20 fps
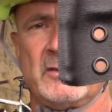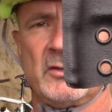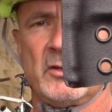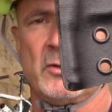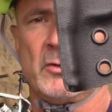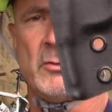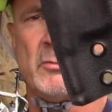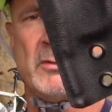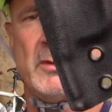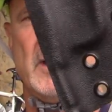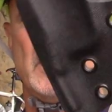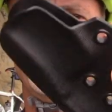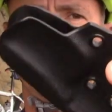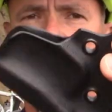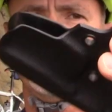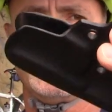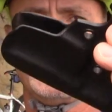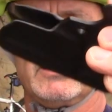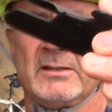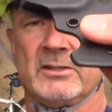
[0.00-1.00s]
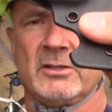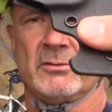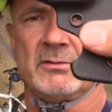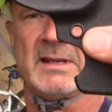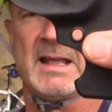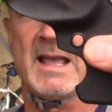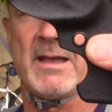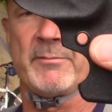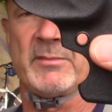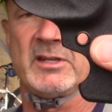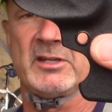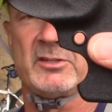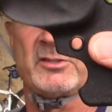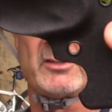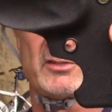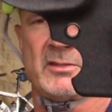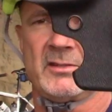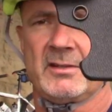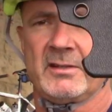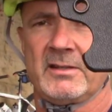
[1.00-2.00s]
no, no
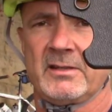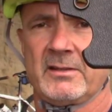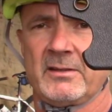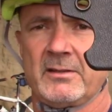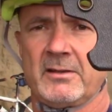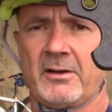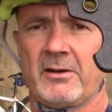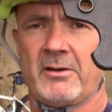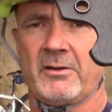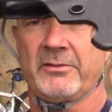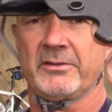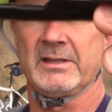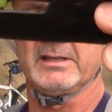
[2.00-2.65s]
damage. All